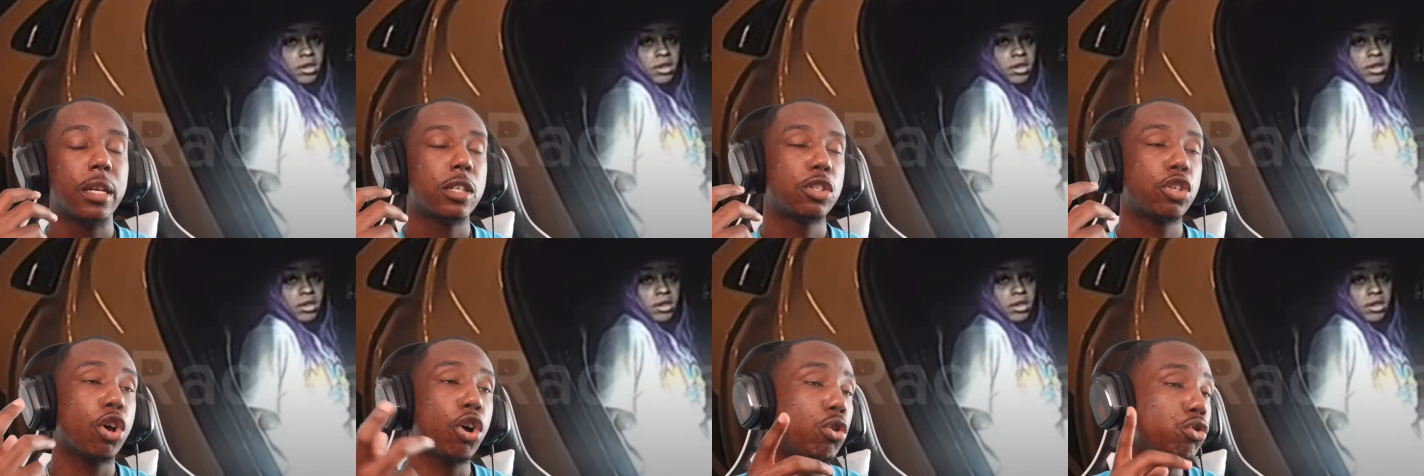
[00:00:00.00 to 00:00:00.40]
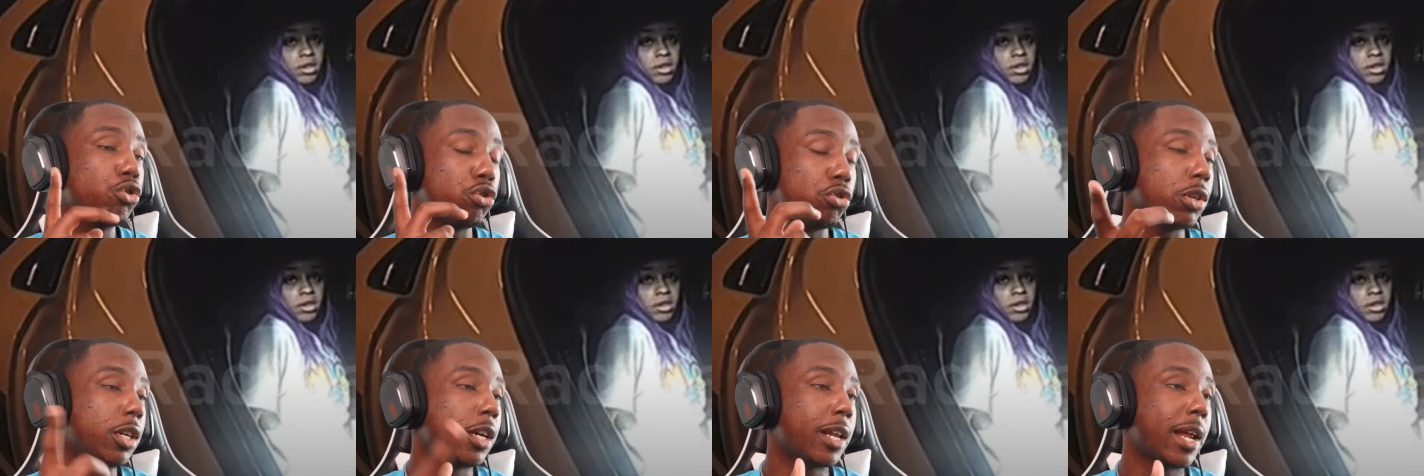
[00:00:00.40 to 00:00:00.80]
Speaker 1: told
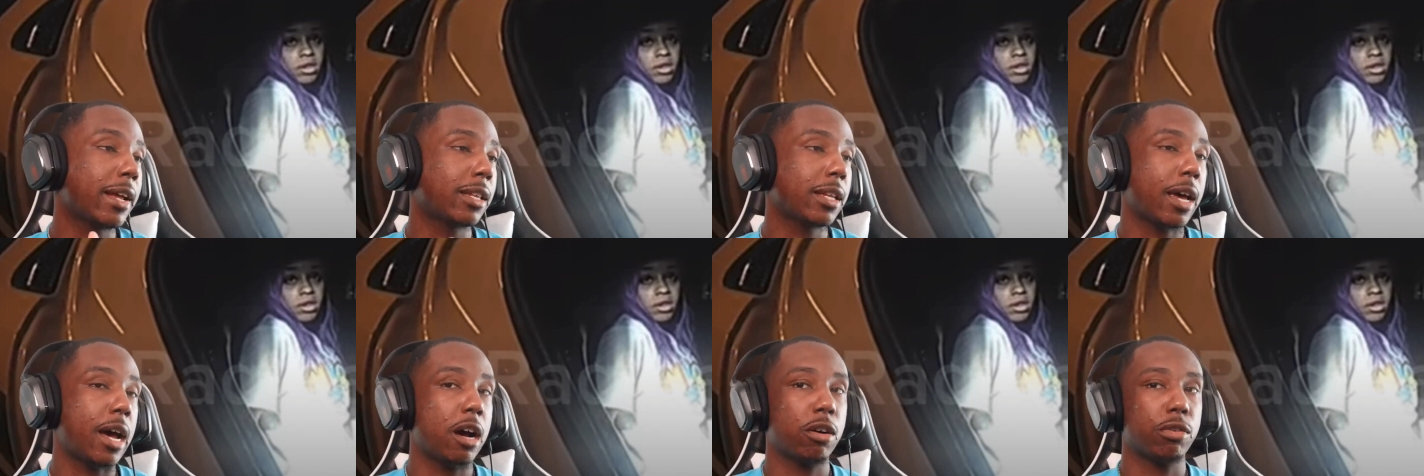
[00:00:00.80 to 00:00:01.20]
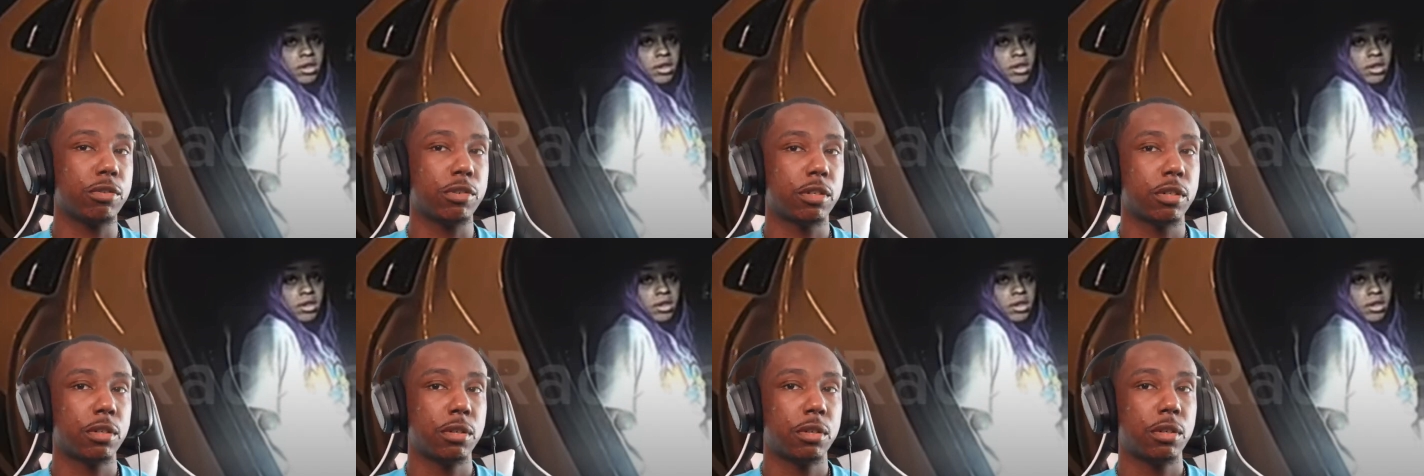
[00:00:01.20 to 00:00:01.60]
you to get out the
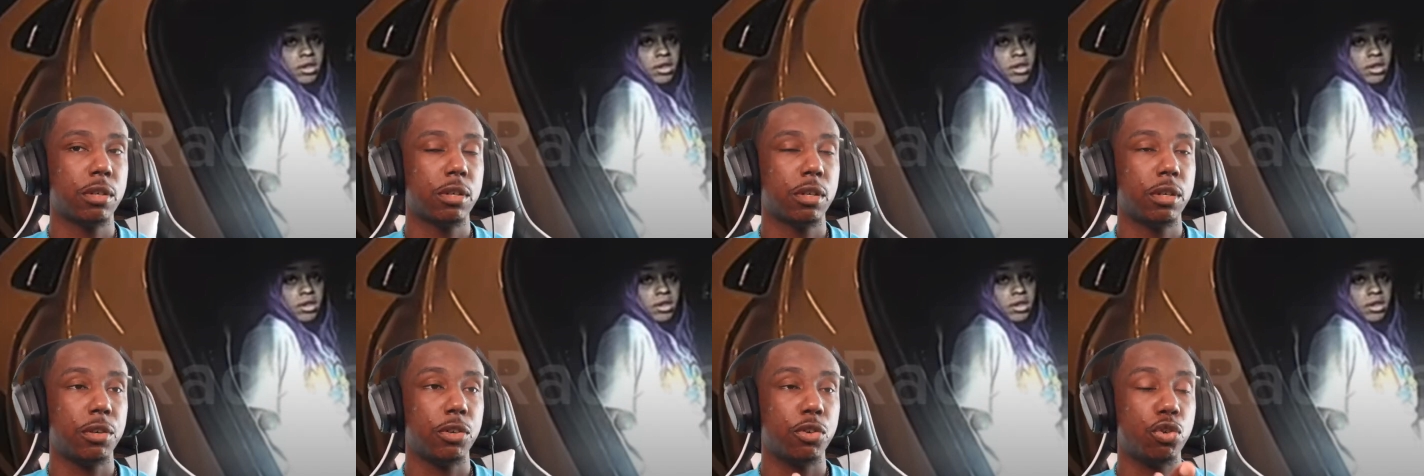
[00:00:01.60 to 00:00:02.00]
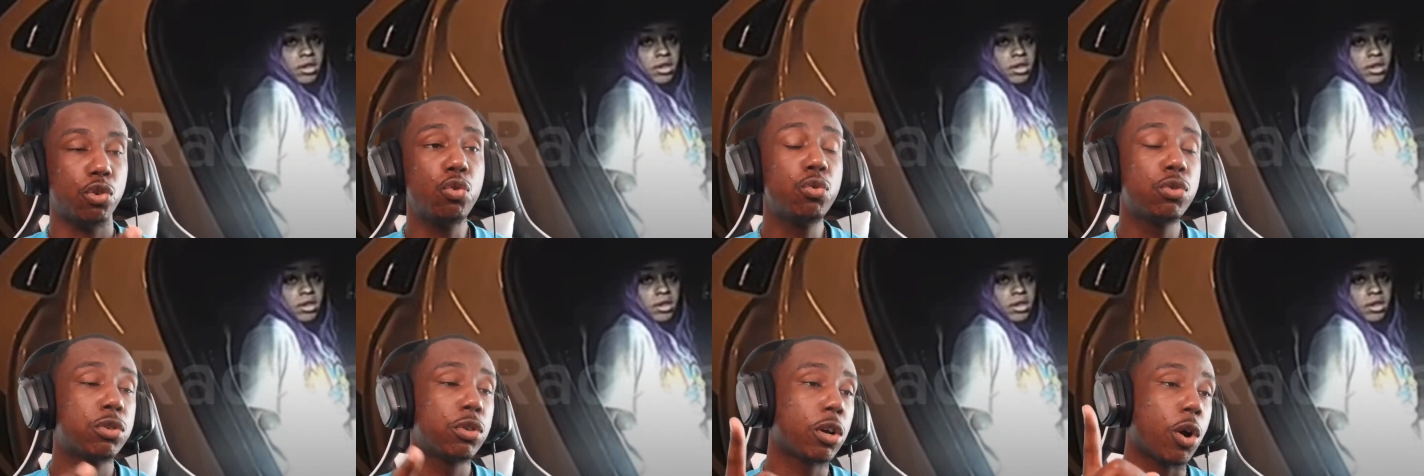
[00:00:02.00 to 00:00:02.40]
house. You
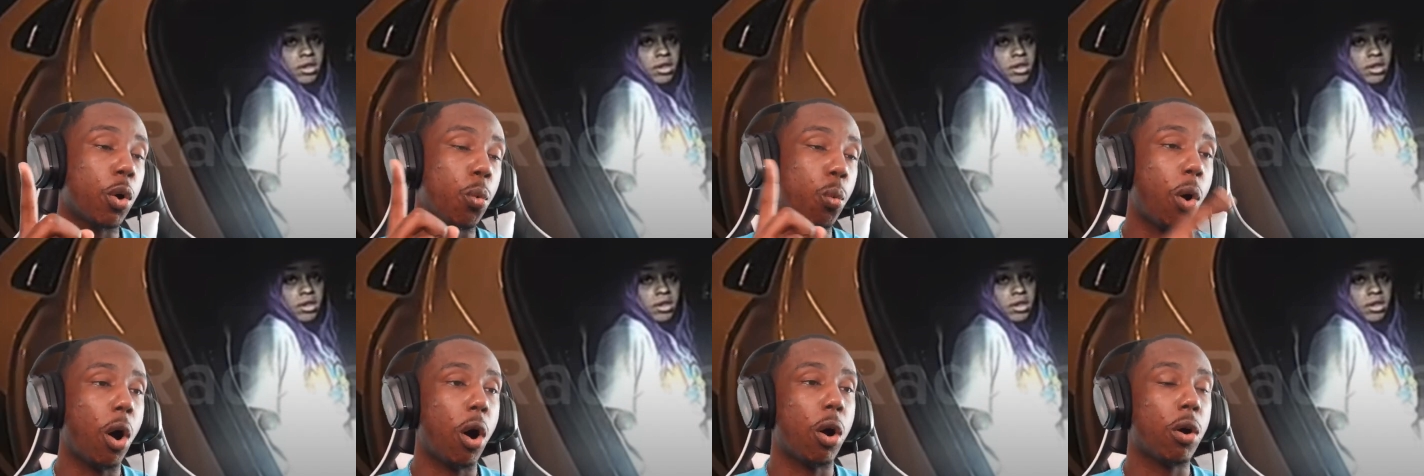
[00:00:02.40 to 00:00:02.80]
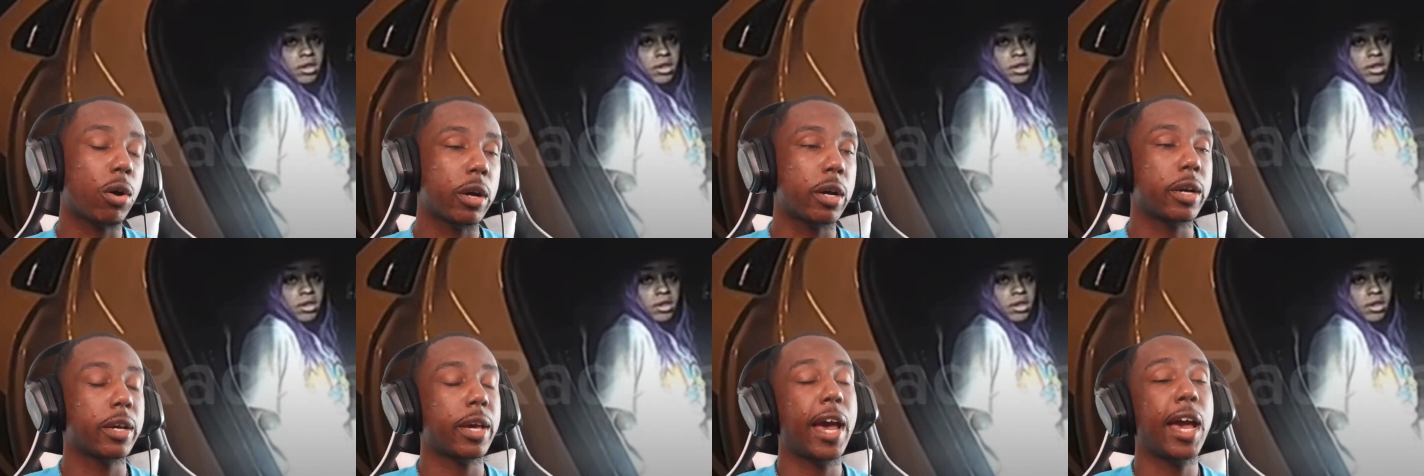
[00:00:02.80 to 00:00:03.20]
took a
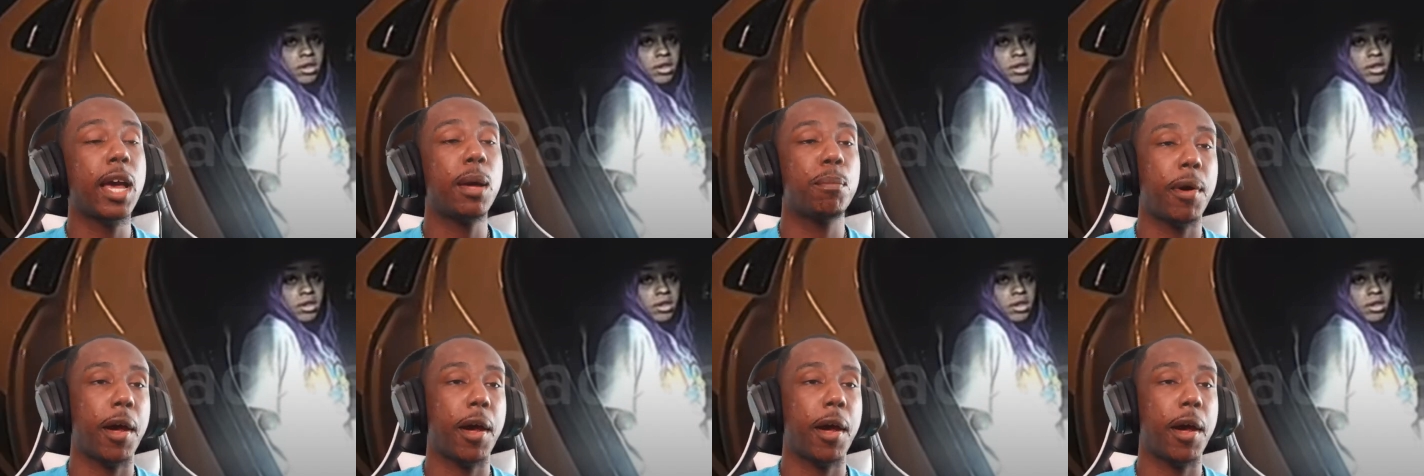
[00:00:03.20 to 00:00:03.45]
walk, came